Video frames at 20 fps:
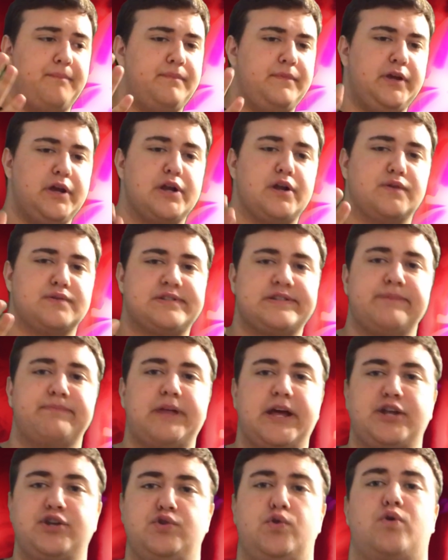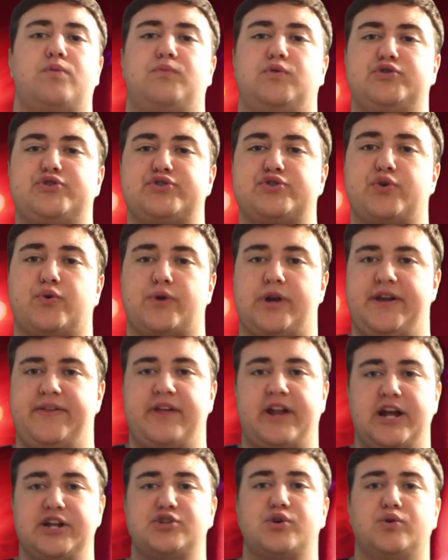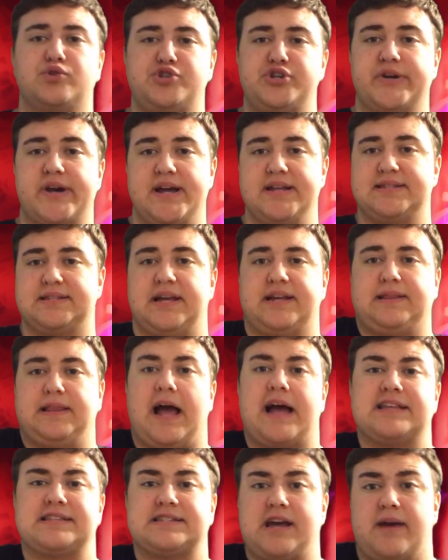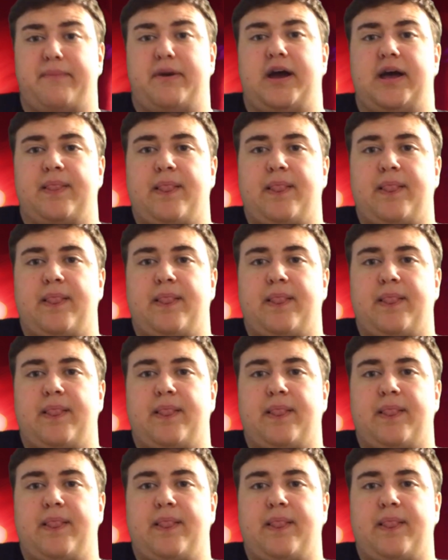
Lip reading: you know, some like normal story that I told you guys like last time.